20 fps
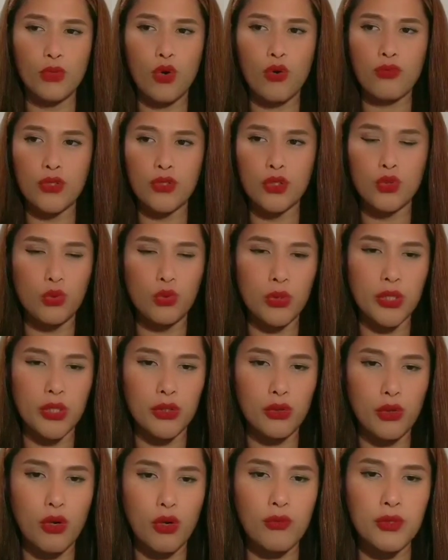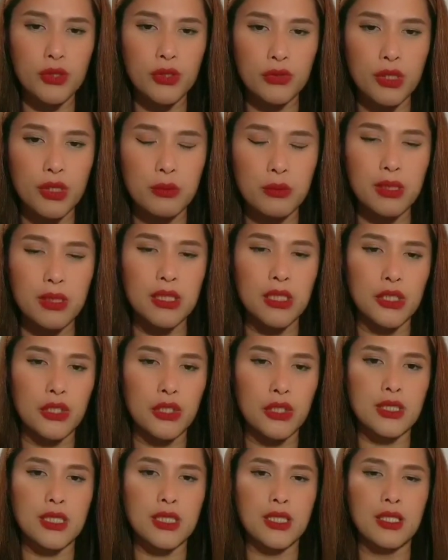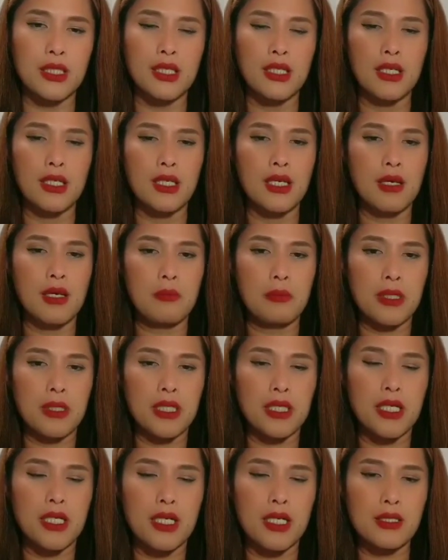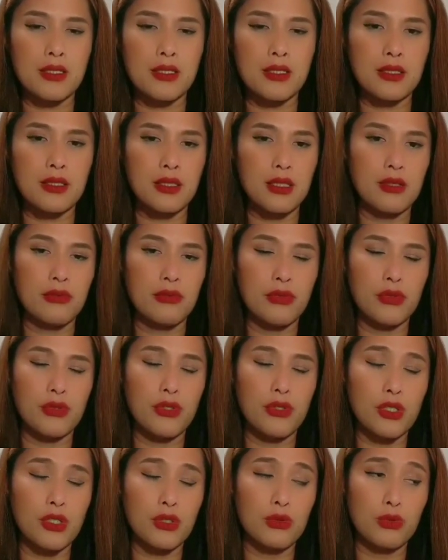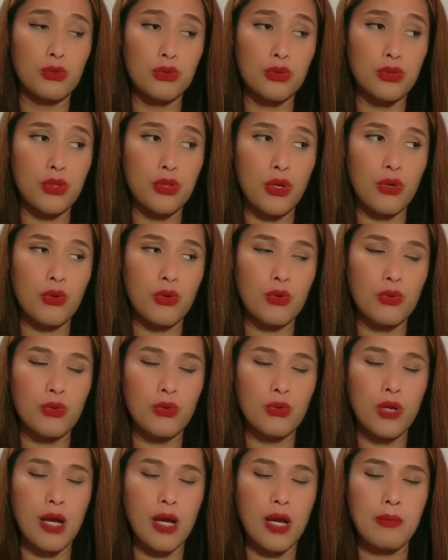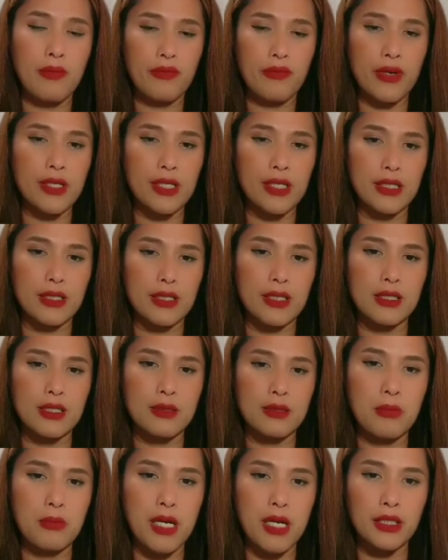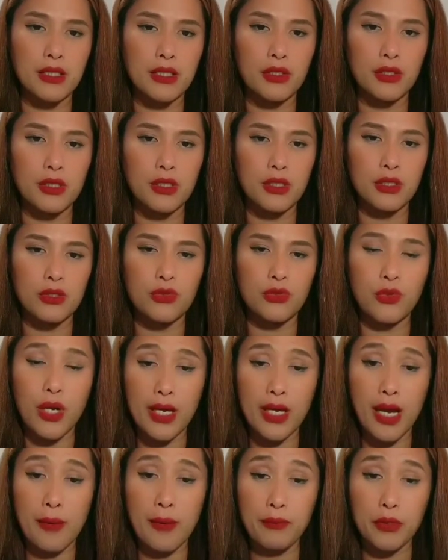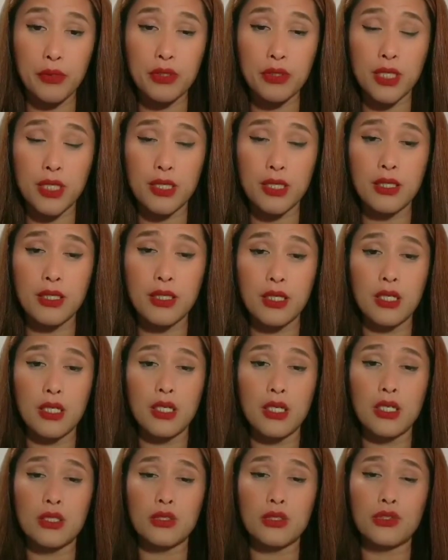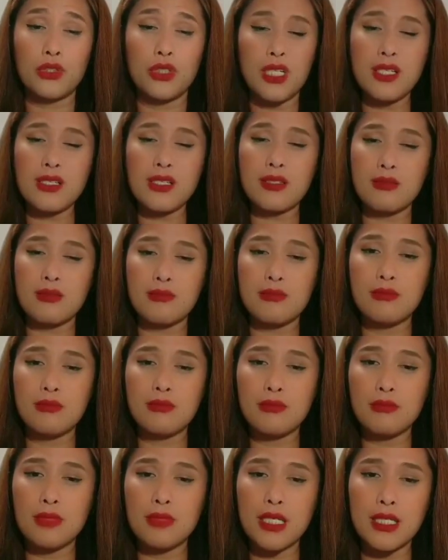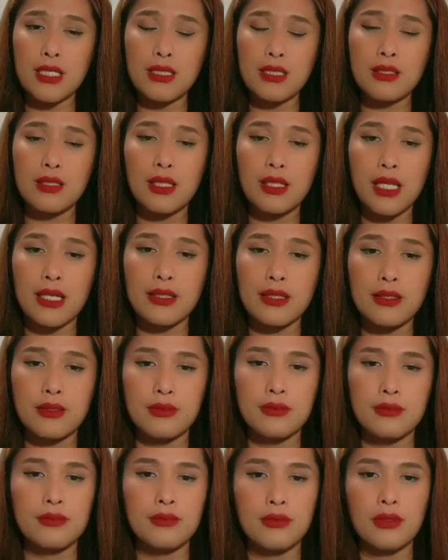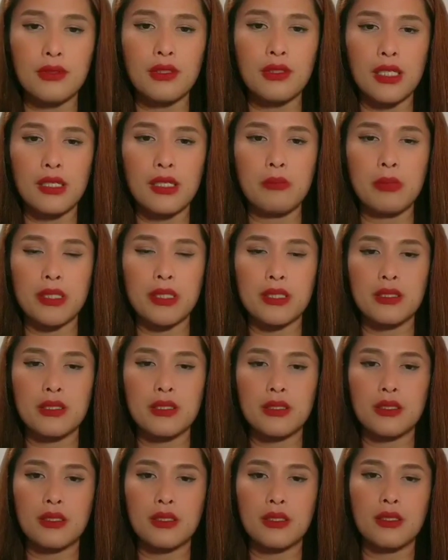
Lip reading: overdoing or over treatment in your skin, because if you're gonna do so, I'm afraid that it's might gonna dry up your skin. So just make it like a little bit